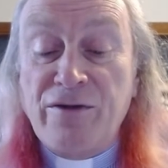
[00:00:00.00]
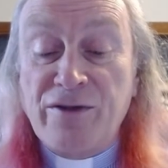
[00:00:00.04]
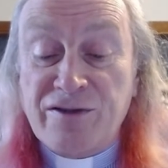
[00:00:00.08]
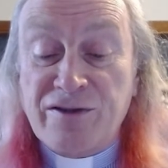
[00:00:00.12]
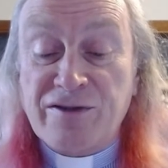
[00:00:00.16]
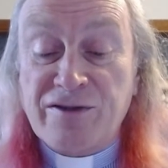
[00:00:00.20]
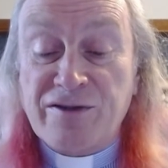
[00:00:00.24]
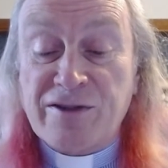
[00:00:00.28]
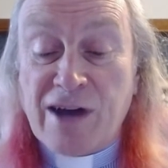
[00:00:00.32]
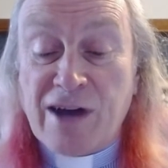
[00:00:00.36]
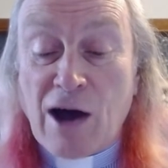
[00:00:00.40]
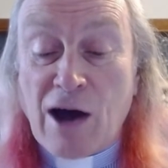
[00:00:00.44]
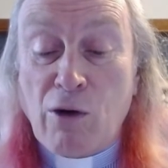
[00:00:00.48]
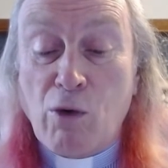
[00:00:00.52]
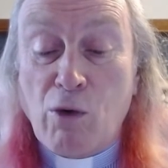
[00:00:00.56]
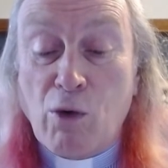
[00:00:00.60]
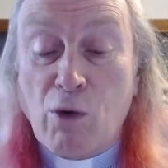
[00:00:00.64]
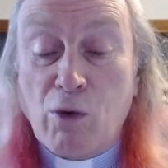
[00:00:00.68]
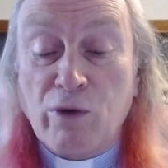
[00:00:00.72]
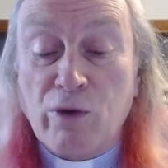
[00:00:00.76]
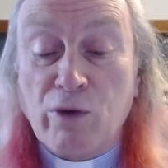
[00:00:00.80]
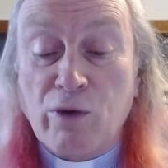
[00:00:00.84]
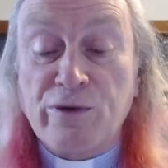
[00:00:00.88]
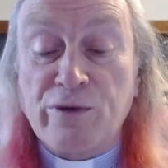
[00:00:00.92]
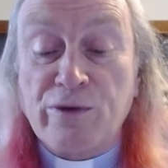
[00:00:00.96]

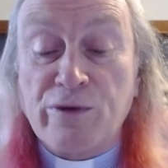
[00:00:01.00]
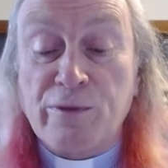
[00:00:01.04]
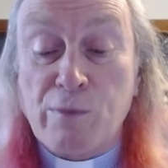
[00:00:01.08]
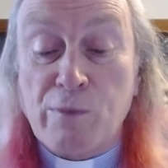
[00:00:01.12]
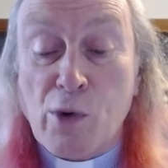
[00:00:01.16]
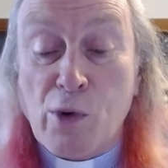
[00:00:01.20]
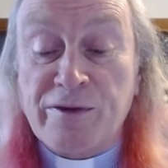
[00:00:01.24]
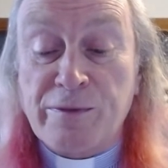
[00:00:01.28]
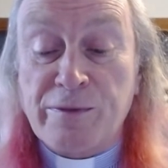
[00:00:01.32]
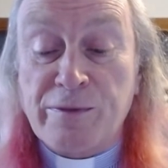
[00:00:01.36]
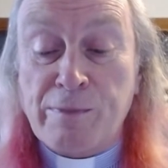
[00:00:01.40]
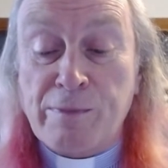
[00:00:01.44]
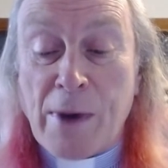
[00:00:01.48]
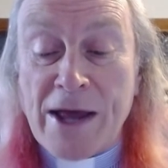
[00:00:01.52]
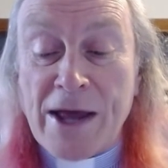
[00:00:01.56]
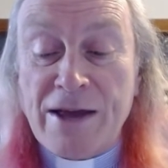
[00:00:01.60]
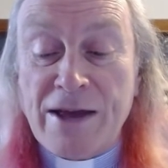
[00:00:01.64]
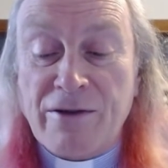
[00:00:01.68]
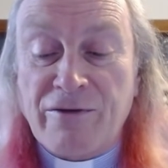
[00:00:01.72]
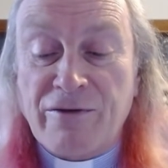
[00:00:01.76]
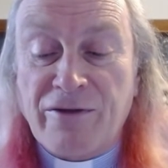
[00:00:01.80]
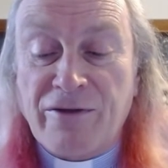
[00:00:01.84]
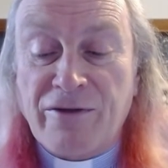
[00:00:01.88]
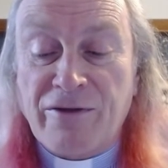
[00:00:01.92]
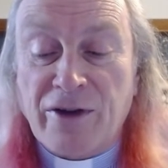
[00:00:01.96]
scowls most
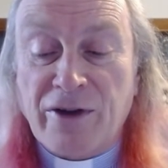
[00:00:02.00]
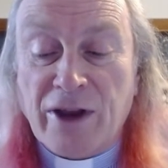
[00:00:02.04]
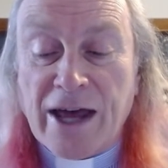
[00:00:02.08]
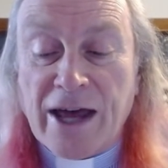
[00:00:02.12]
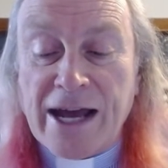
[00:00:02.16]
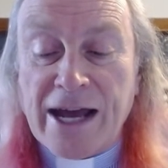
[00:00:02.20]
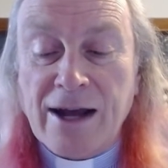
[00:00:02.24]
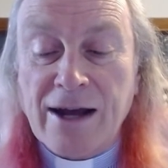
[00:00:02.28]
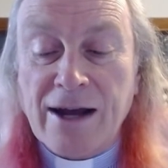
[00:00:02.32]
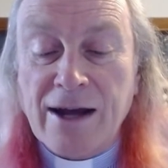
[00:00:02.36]
spitefully,